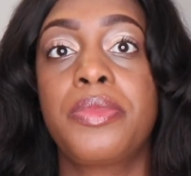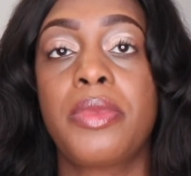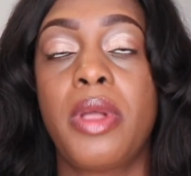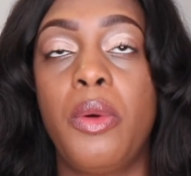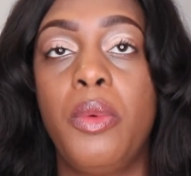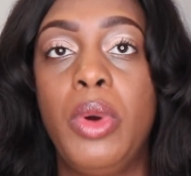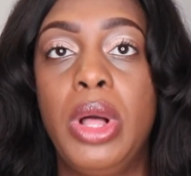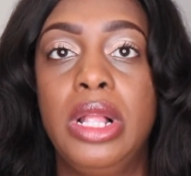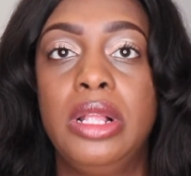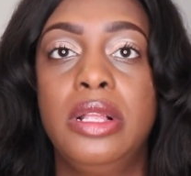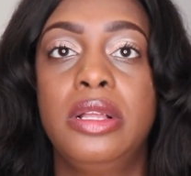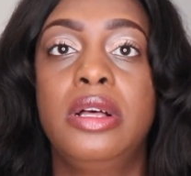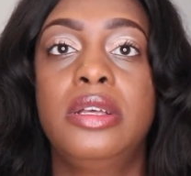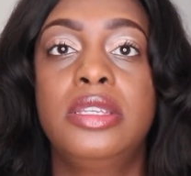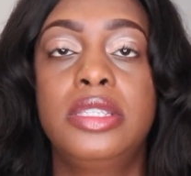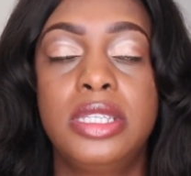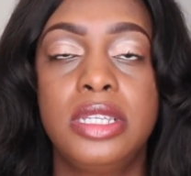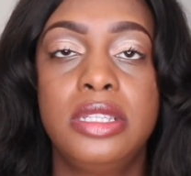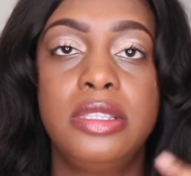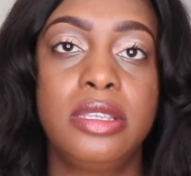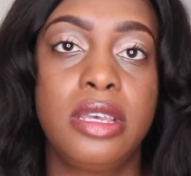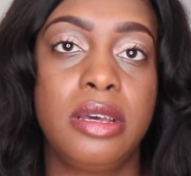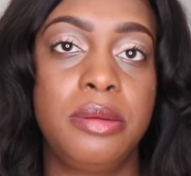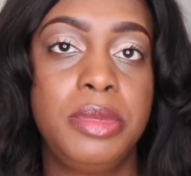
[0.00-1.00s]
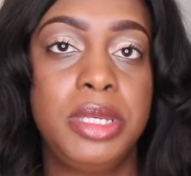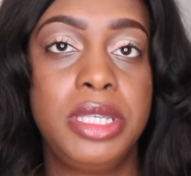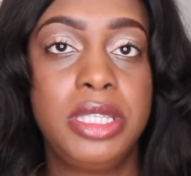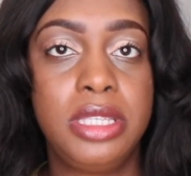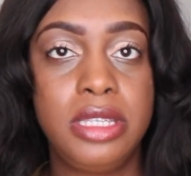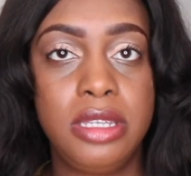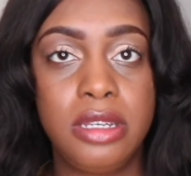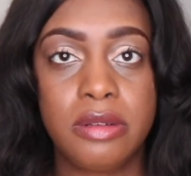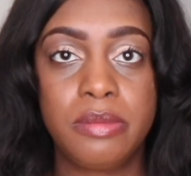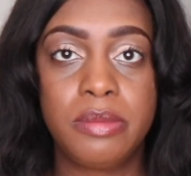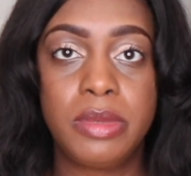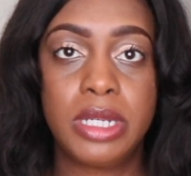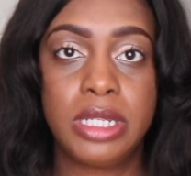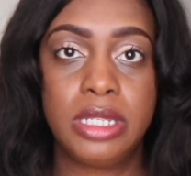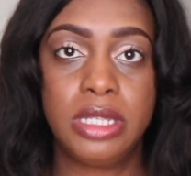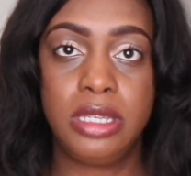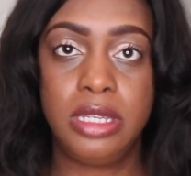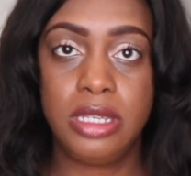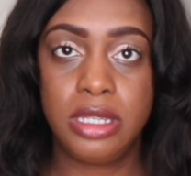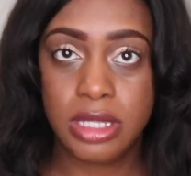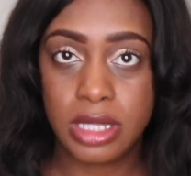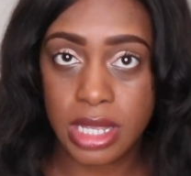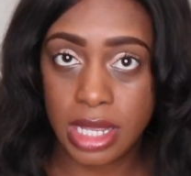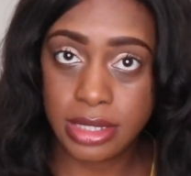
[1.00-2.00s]
Well, since hubby's here, but
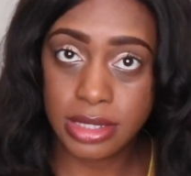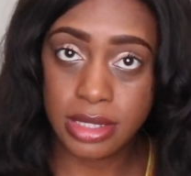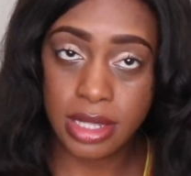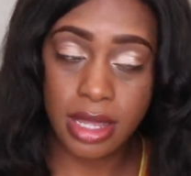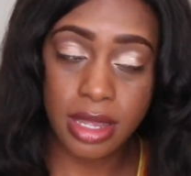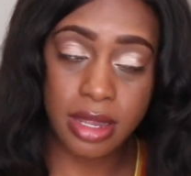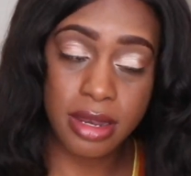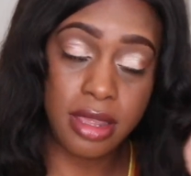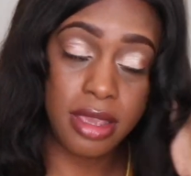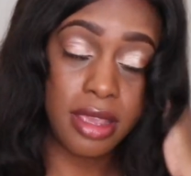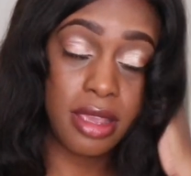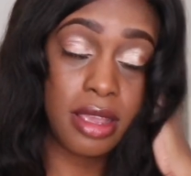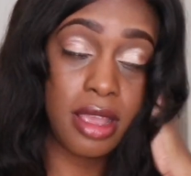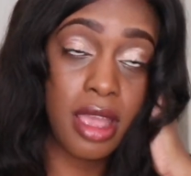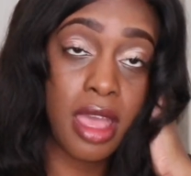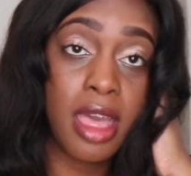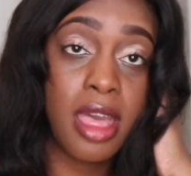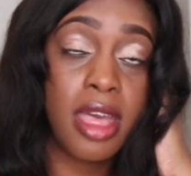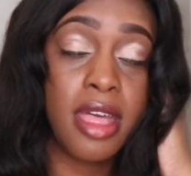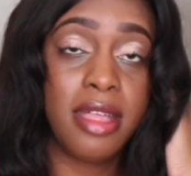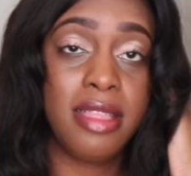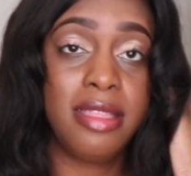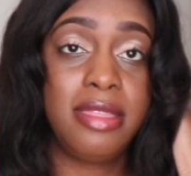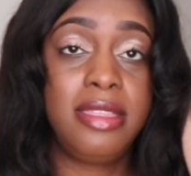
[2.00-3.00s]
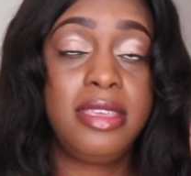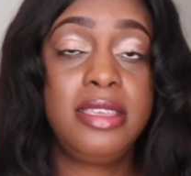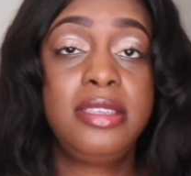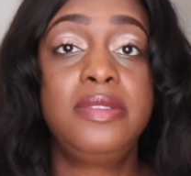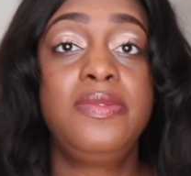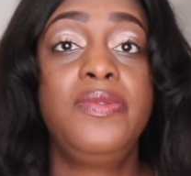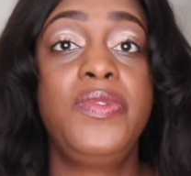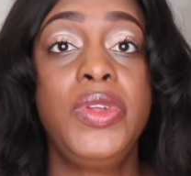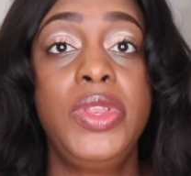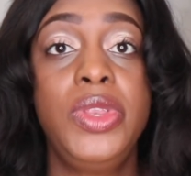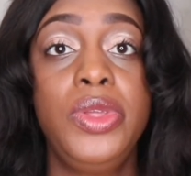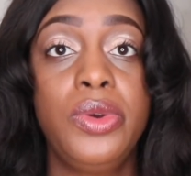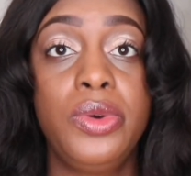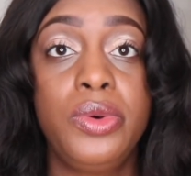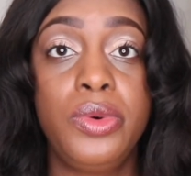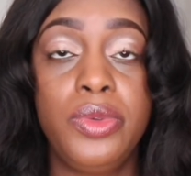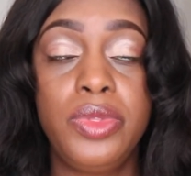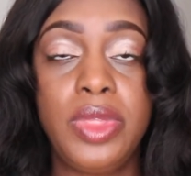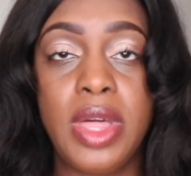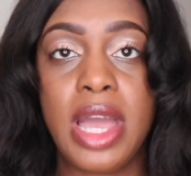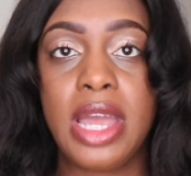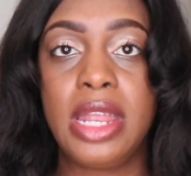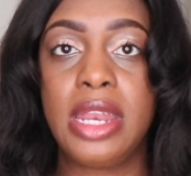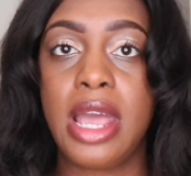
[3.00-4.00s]
he has a headache. This video
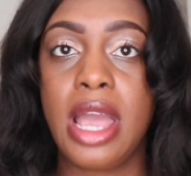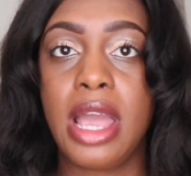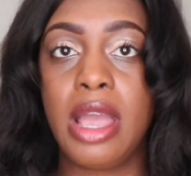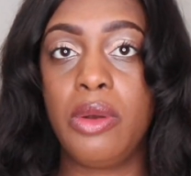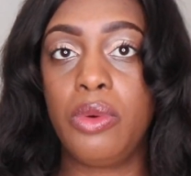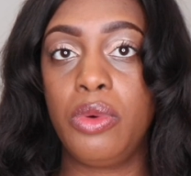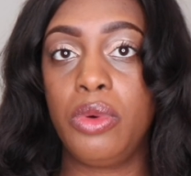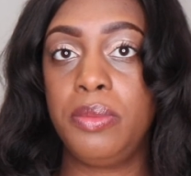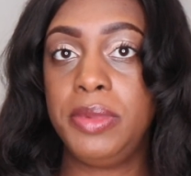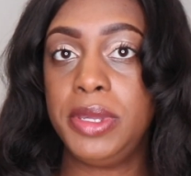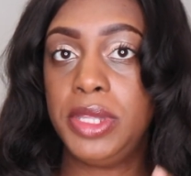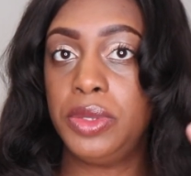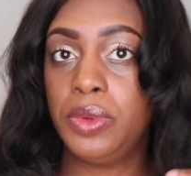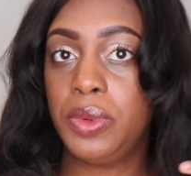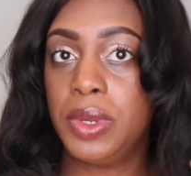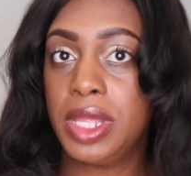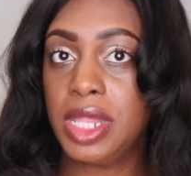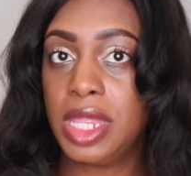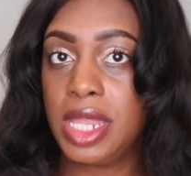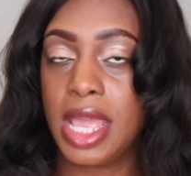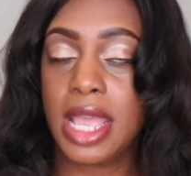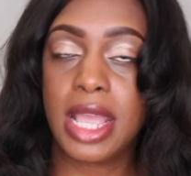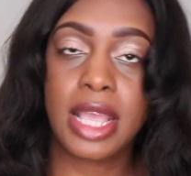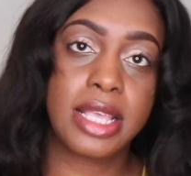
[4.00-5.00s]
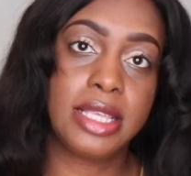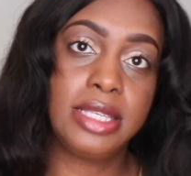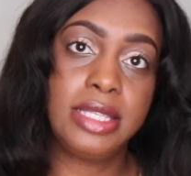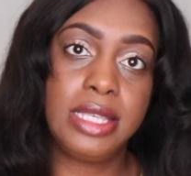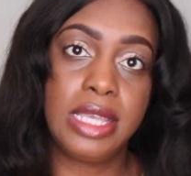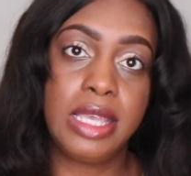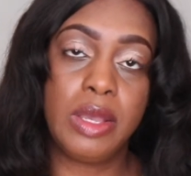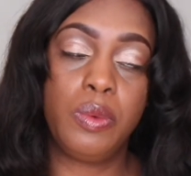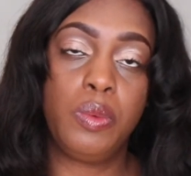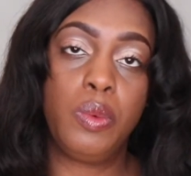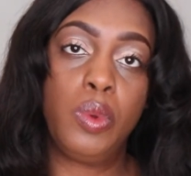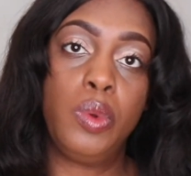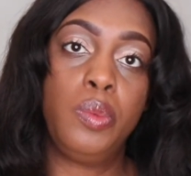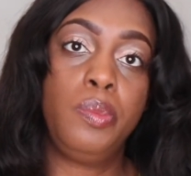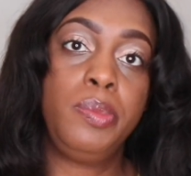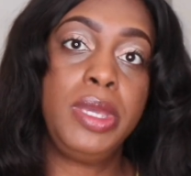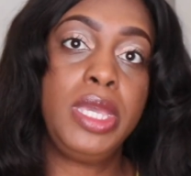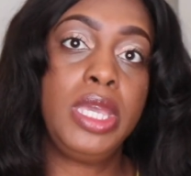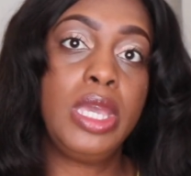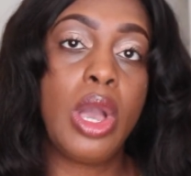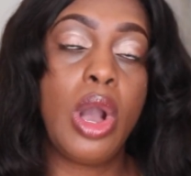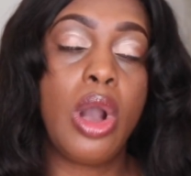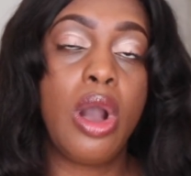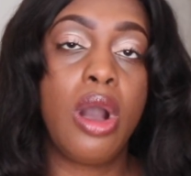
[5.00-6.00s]
that I will be doing next, it will
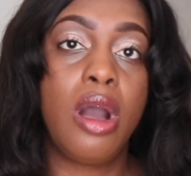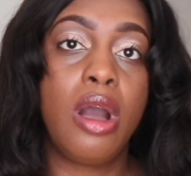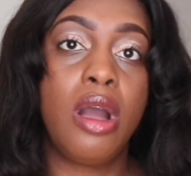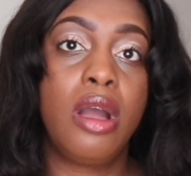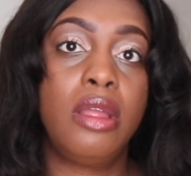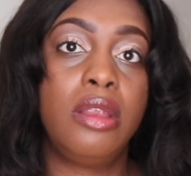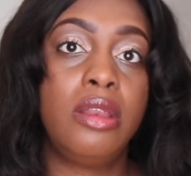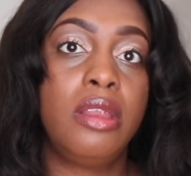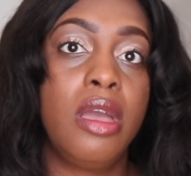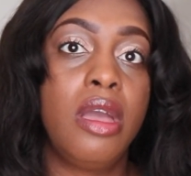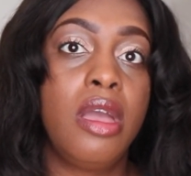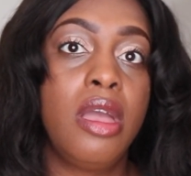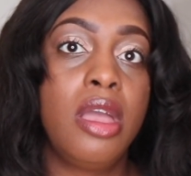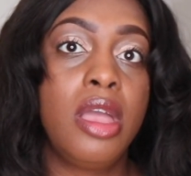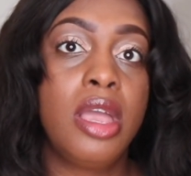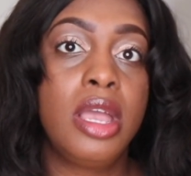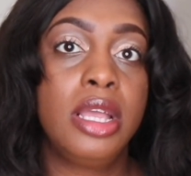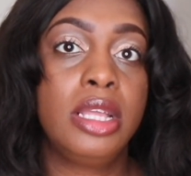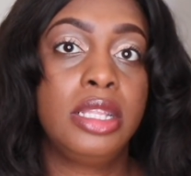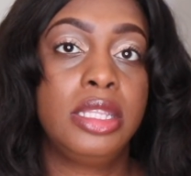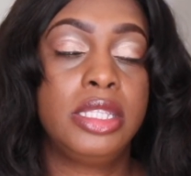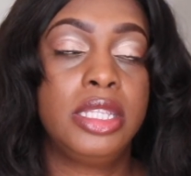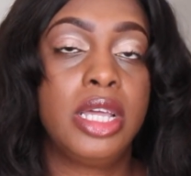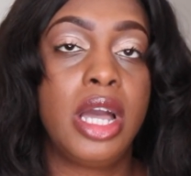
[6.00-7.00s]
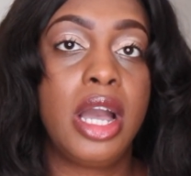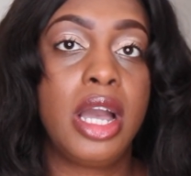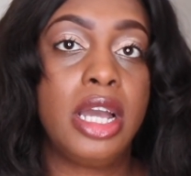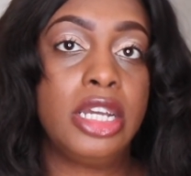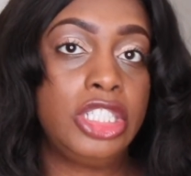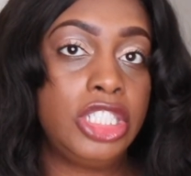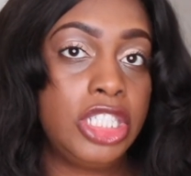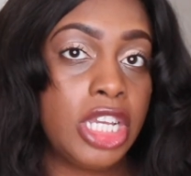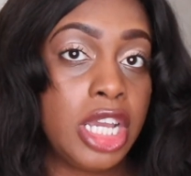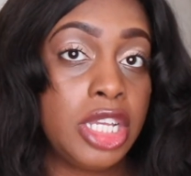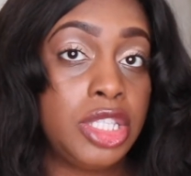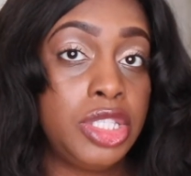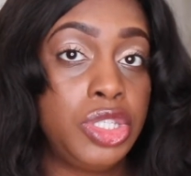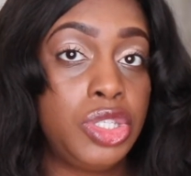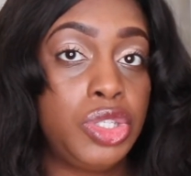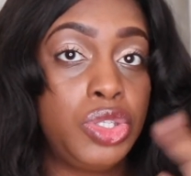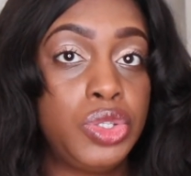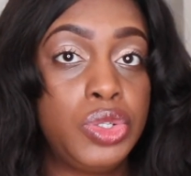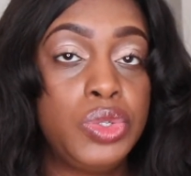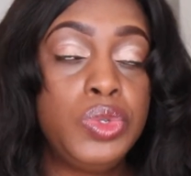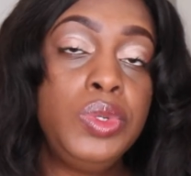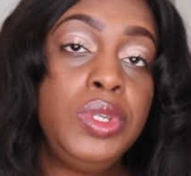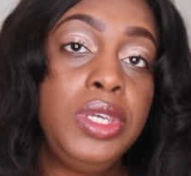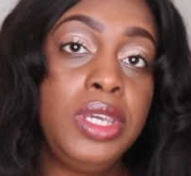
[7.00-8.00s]
be on Shann
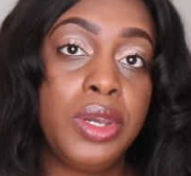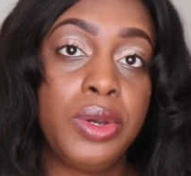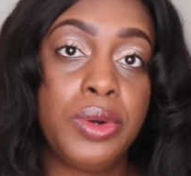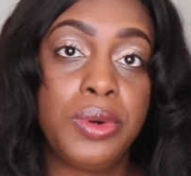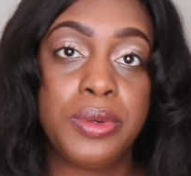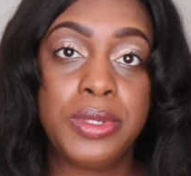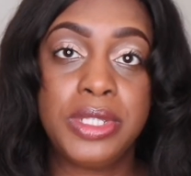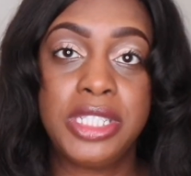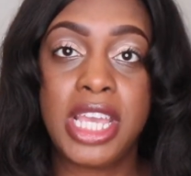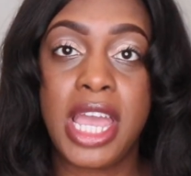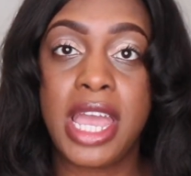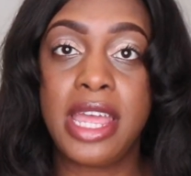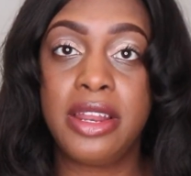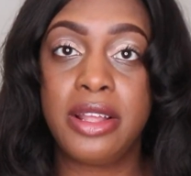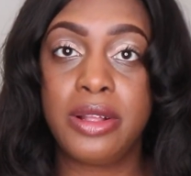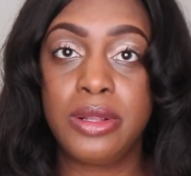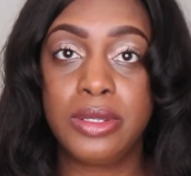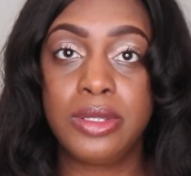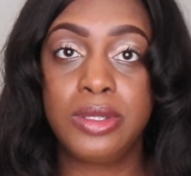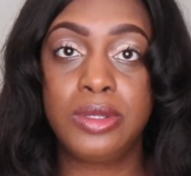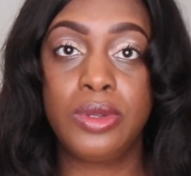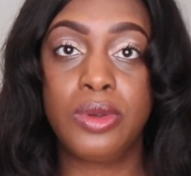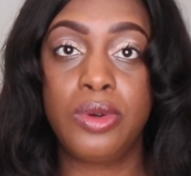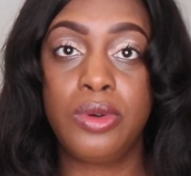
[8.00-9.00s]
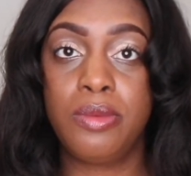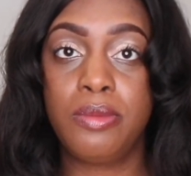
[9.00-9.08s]
Studio channel, so